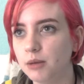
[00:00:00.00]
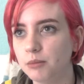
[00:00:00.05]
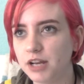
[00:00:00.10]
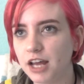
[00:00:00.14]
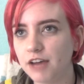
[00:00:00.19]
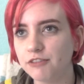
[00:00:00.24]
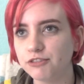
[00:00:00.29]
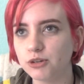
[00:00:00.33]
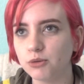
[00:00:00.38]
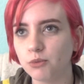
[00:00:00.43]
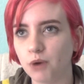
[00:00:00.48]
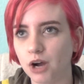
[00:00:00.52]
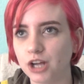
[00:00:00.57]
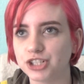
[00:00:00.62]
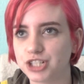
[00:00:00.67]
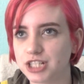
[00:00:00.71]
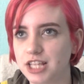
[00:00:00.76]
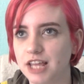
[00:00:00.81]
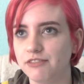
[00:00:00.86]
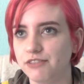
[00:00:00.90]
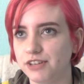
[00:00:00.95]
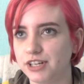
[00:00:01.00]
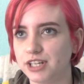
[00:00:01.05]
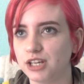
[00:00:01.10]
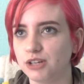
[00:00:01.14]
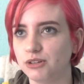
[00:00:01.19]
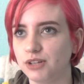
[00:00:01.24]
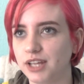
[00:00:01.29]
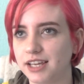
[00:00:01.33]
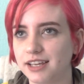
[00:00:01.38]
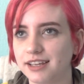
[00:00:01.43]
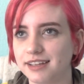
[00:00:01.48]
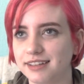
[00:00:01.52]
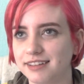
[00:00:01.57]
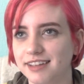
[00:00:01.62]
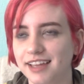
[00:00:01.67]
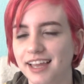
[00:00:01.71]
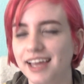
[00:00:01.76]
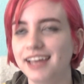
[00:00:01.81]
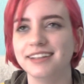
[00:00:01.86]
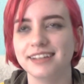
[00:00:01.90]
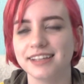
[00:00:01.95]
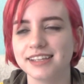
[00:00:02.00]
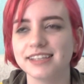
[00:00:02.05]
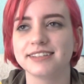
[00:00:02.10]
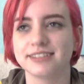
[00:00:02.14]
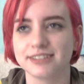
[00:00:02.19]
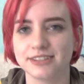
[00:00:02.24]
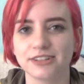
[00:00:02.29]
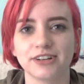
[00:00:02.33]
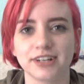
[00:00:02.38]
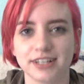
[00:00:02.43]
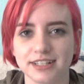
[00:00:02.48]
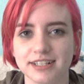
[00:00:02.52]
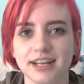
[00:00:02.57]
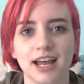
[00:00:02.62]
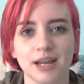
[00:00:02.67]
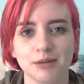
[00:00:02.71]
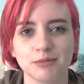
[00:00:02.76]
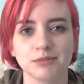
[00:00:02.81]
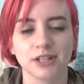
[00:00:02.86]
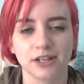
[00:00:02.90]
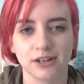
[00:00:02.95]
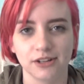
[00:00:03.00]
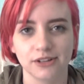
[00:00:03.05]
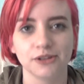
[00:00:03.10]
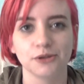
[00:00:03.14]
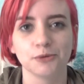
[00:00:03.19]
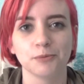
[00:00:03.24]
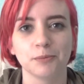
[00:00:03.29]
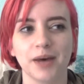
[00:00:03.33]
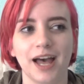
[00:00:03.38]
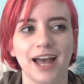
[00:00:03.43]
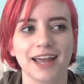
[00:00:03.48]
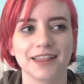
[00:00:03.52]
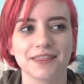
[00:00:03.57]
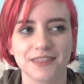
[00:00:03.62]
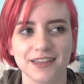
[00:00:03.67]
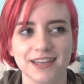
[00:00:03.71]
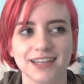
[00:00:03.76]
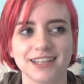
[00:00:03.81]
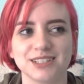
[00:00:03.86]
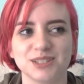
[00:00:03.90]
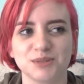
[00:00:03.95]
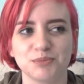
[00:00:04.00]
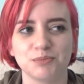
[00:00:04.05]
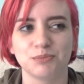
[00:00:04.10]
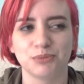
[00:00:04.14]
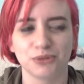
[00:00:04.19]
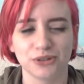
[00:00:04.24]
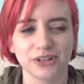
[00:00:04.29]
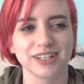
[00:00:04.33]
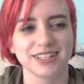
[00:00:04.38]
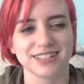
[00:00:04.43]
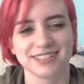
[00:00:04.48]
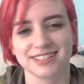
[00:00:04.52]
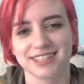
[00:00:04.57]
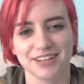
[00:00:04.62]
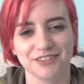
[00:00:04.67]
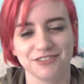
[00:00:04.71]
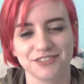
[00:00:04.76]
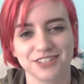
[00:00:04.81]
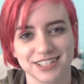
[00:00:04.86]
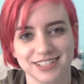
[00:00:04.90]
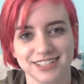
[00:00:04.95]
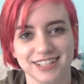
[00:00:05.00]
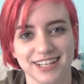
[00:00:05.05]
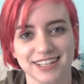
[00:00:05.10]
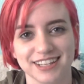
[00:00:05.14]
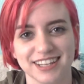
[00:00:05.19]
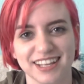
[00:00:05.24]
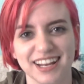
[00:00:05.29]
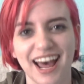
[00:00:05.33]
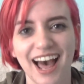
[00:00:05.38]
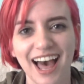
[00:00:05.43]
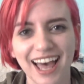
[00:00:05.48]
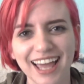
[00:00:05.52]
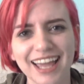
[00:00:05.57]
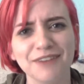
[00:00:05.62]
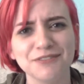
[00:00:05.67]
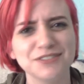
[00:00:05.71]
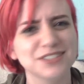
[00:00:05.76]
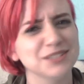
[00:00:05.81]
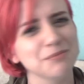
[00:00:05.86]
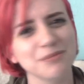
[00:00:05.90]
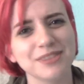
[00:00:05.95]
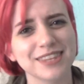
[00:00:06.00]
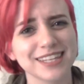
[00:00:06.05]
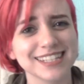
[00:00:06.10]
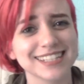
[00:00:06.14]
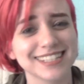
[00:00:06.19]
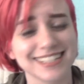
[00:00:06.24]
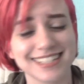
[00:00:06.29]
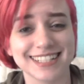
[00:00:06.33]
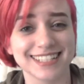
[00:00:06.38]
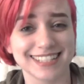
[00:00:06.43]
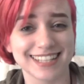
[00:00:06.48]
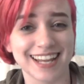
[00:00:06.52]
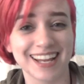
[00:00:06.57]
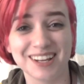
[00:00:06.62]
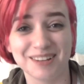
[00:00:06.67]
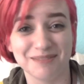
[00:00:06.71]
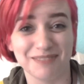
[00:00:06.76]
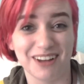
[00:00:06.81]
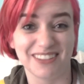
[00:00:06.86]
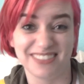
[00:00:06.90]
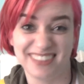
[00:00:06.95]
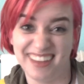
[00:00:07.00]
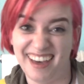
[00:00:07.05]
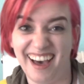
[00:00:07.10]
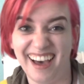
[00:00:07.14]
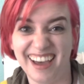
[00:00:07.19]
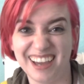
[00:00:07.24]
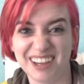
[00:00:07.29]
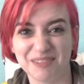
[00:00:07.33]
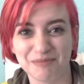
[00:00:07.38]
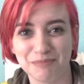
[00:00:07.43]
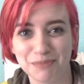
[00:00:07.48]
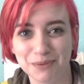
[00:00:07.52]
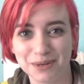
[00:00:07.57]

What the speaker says: But after watching that video like at least 30 times on a loop, I think it's pretty safe to say that I have some things to say about the hype.